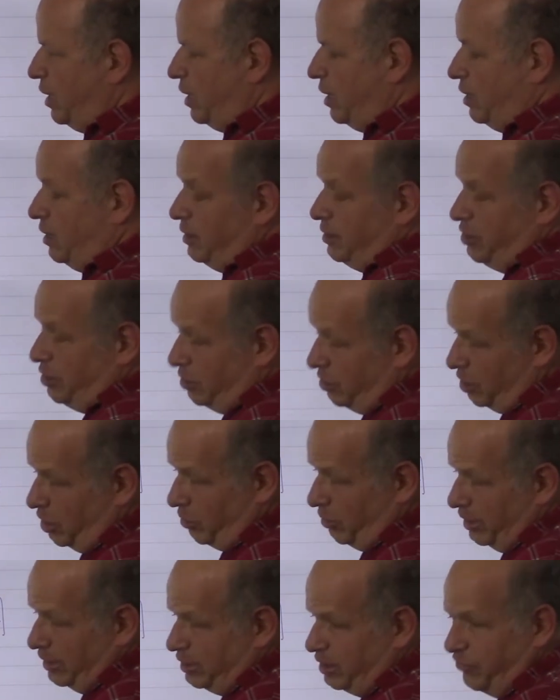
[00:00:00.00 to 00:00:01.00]
you
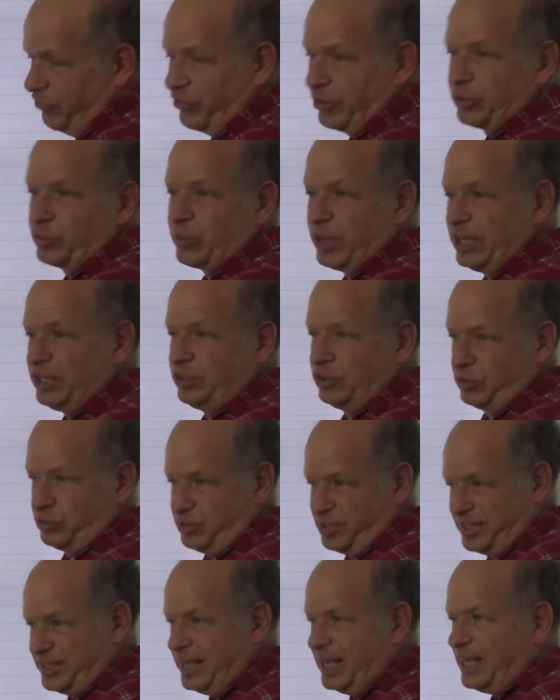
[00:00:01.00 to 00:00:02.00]
know, a different way to
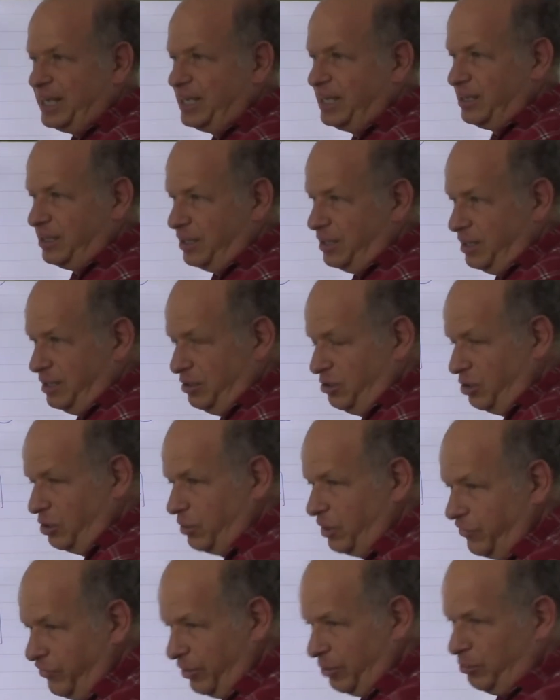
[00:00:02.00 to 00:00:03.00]
say, you know,
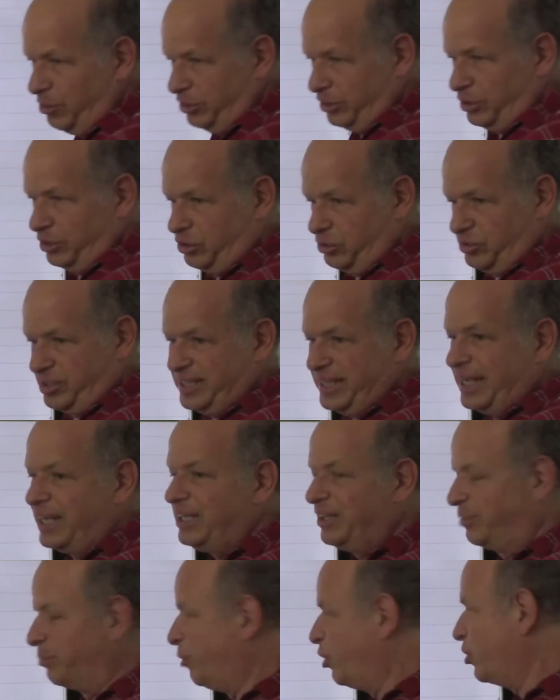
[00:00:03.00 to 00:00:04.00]
if I wanted to say
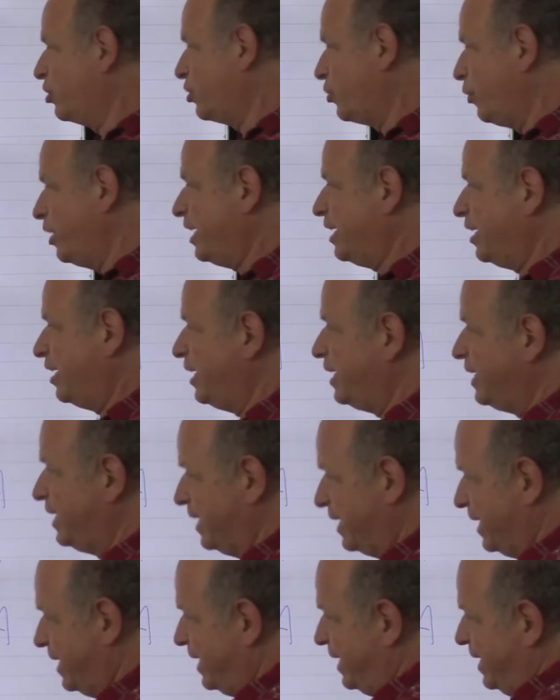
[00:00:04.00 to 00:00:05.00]
it more quickly,
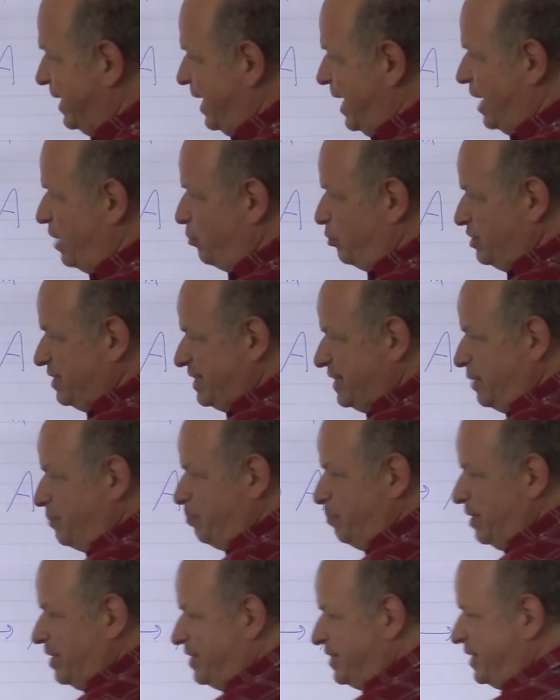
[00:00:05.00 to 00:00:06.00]
I would
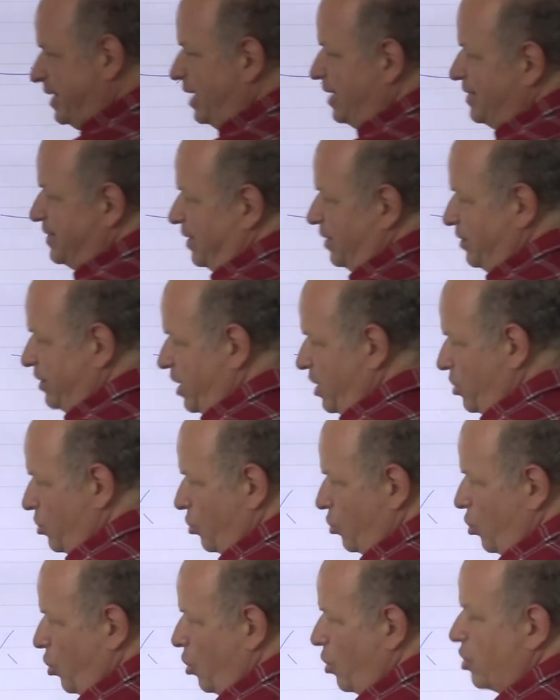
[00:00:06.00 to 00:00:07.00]
simply say that the
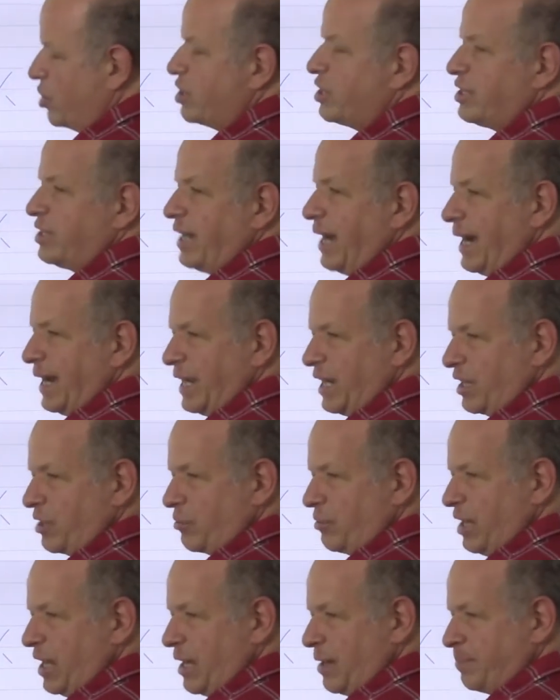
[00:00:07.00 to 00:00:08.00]
chord
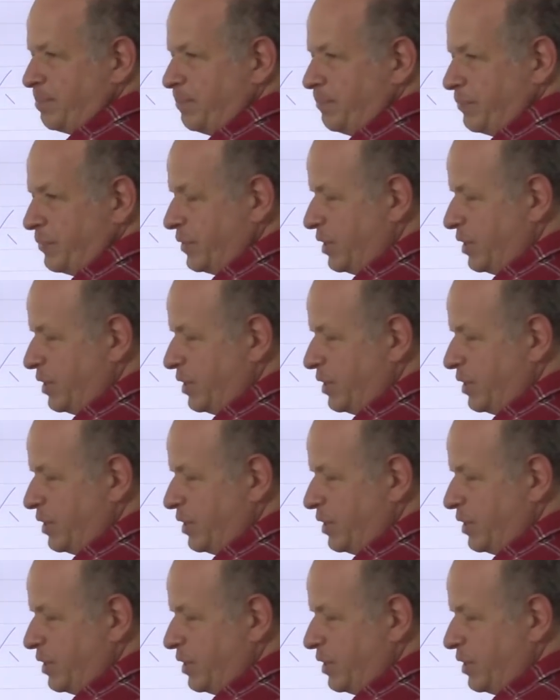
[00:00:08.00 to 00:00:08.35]
diagram